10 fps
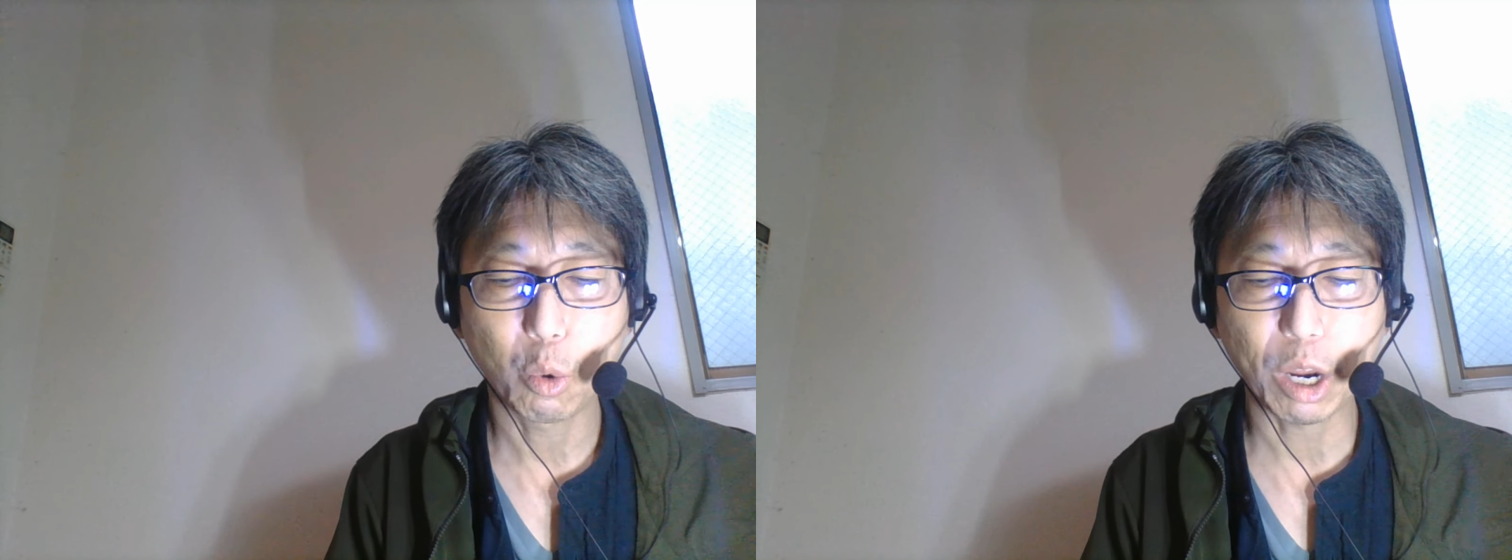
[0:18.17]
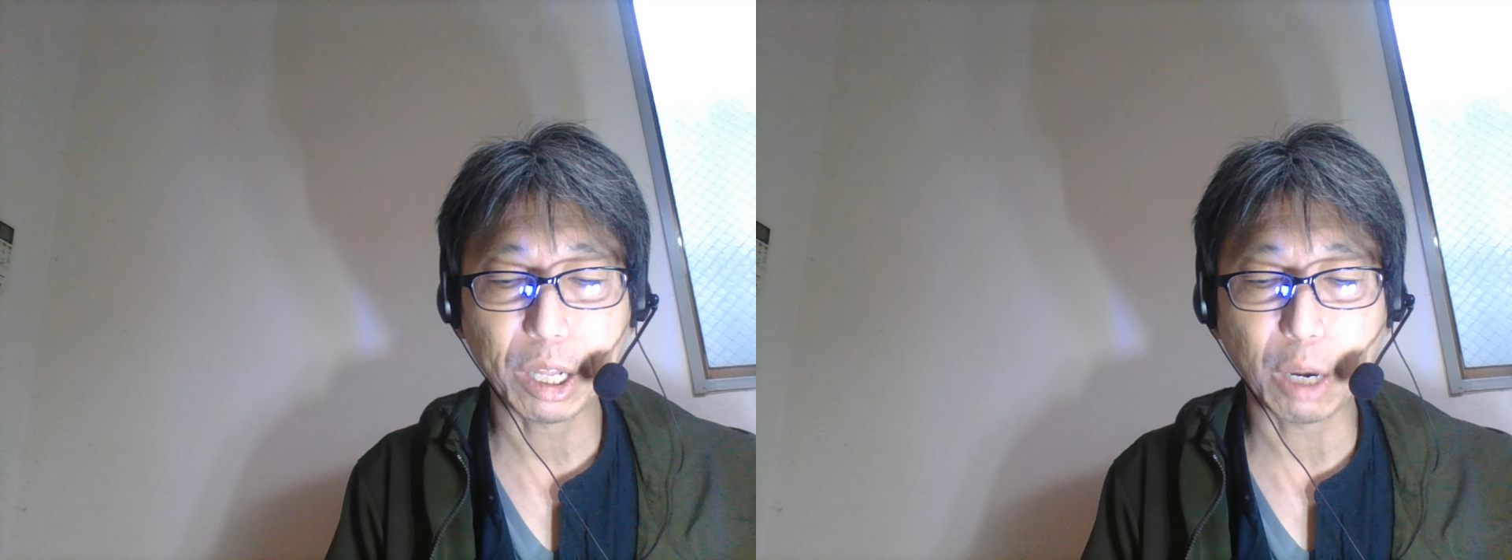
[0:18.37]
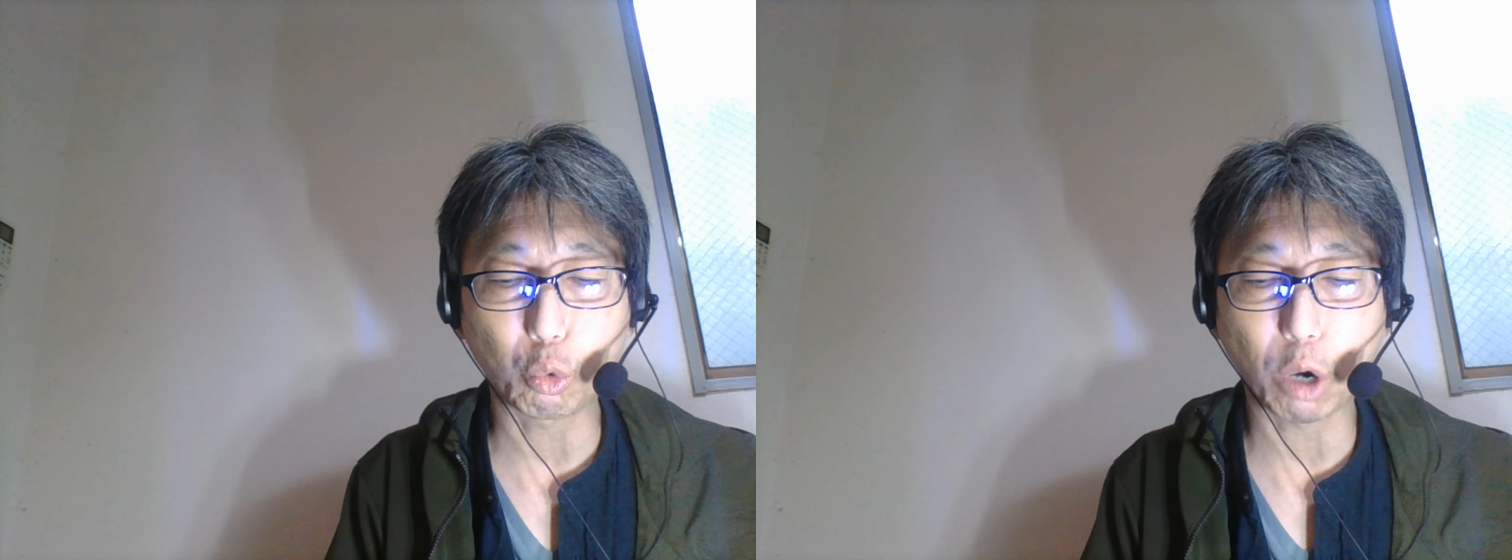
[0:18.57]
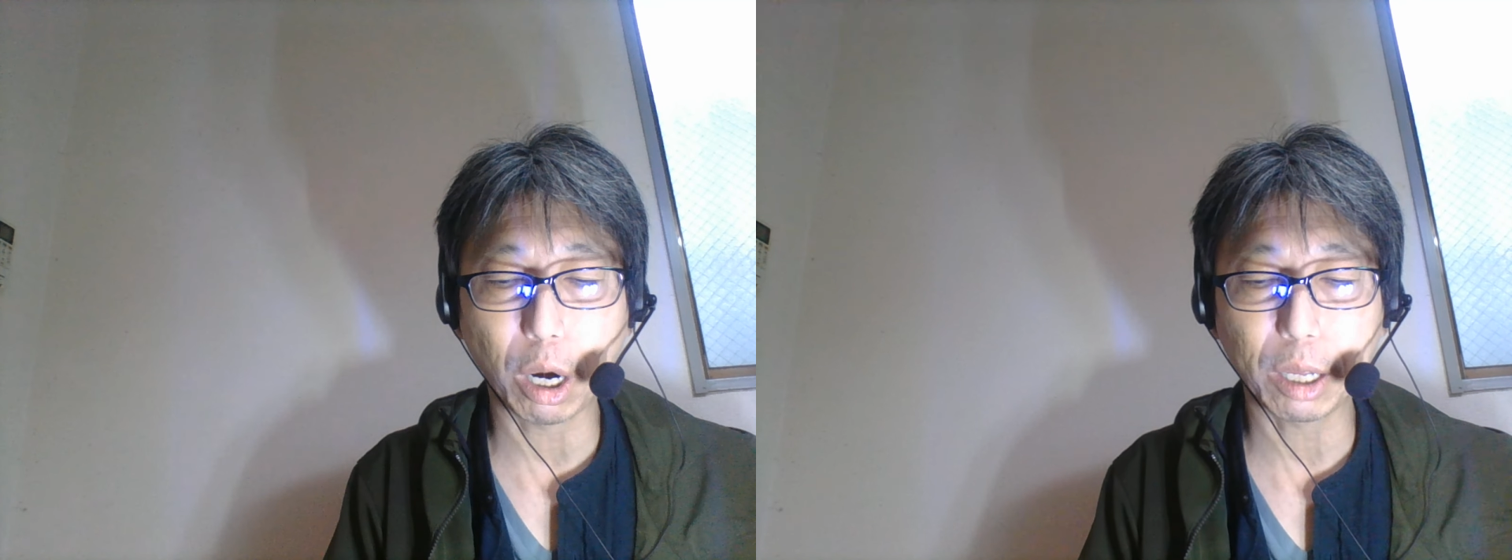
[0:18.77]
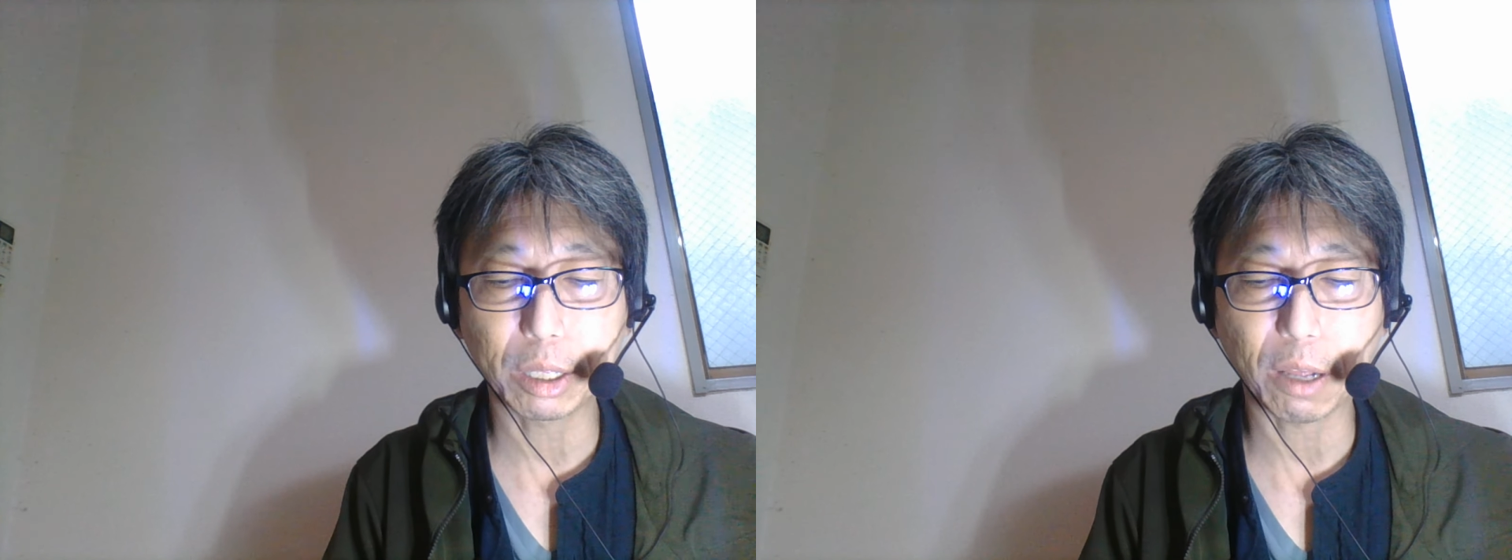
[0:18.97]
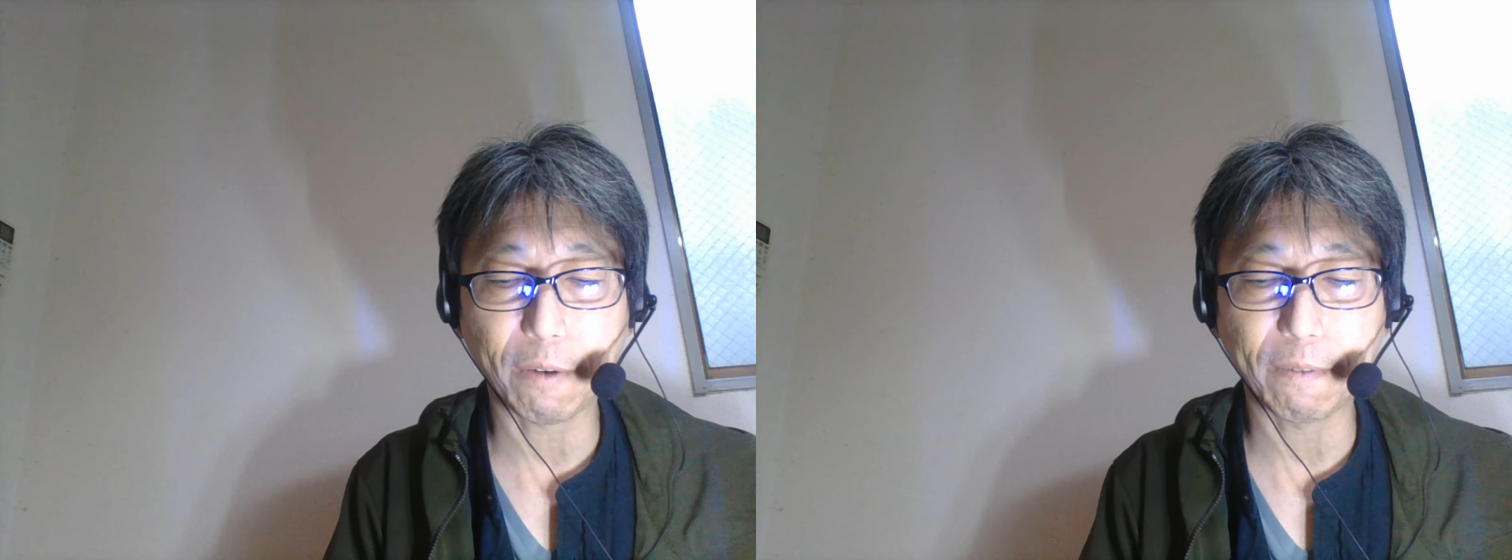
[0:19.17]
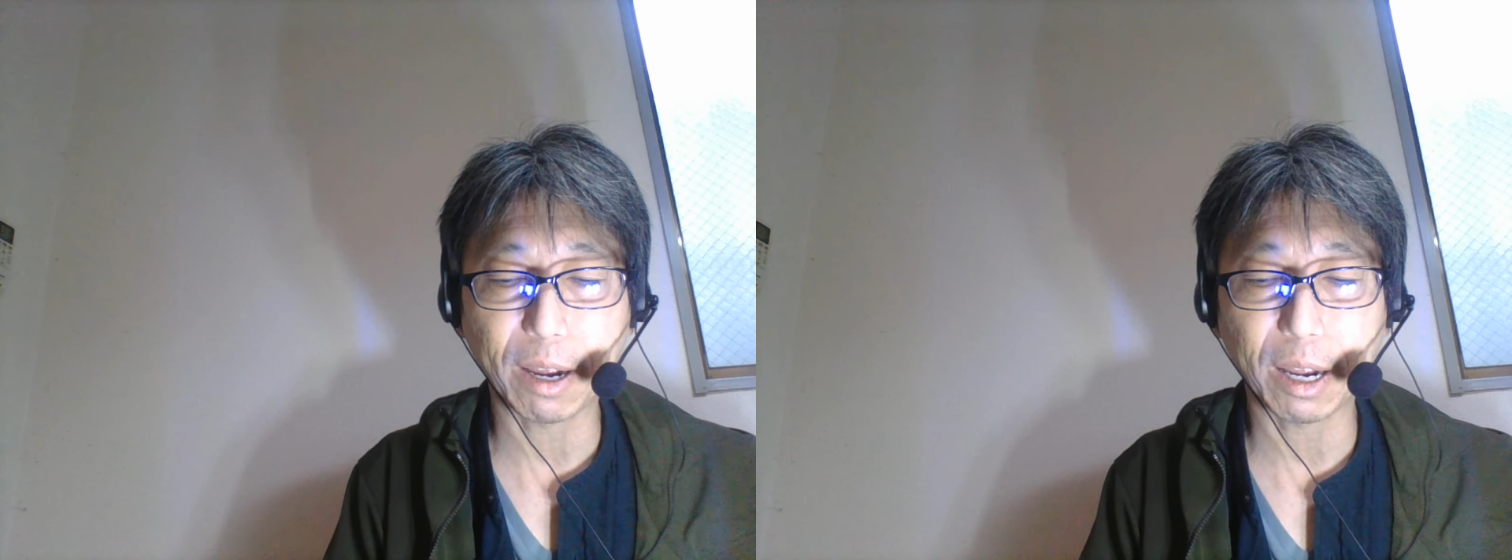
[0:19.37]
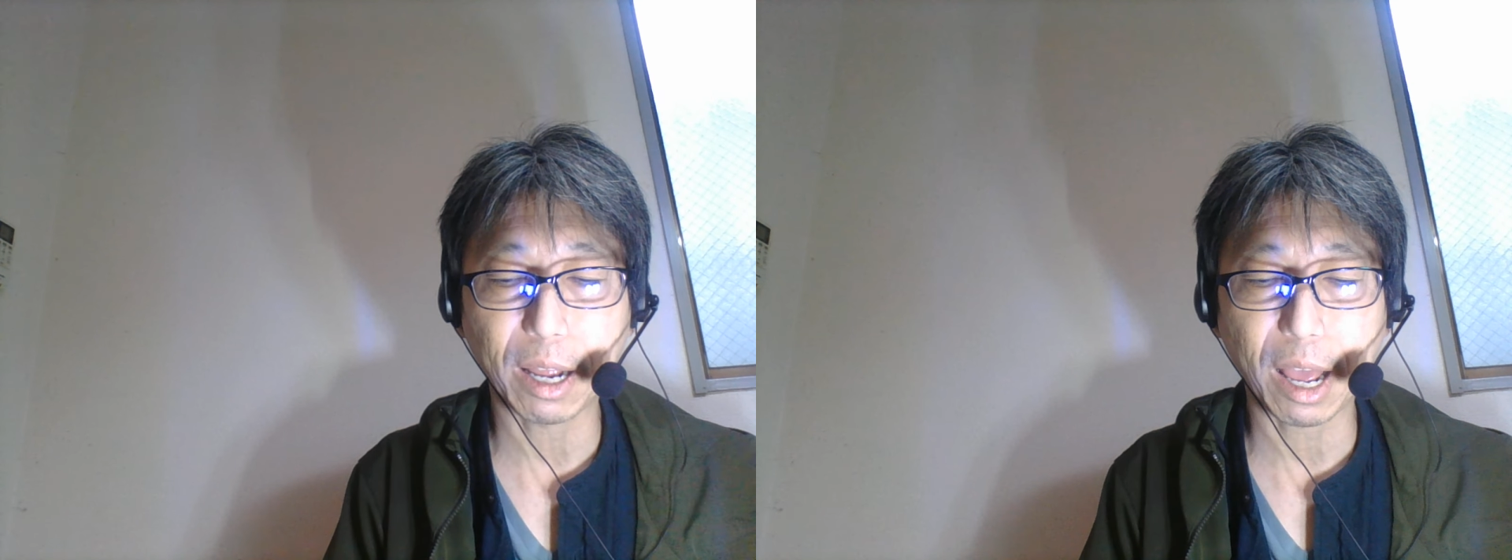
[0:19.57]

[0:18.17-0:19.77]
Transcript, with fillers: When the war is over,